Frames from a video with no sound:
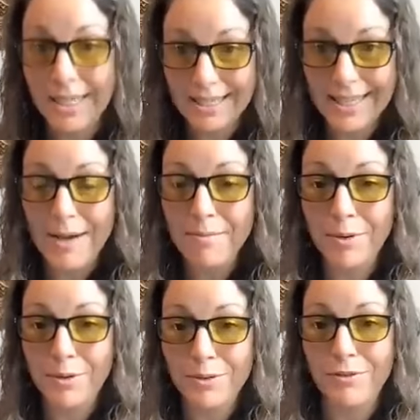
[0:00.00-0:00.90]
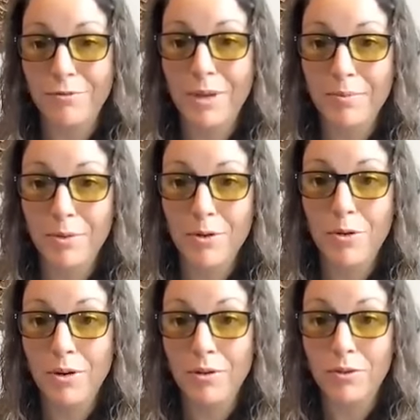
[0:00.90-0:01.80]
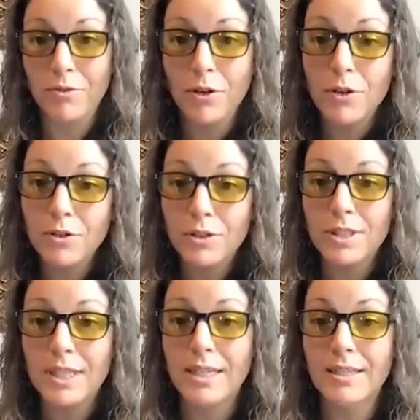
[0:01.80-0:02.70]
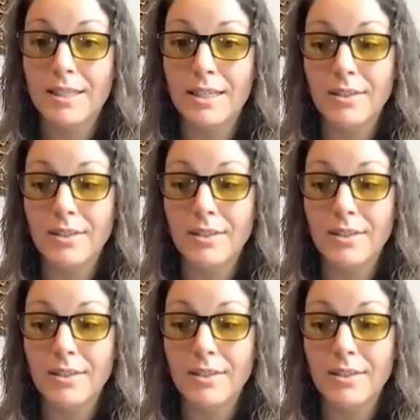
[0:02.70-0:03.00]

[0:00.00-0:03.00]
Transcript: examples of people who have reversed these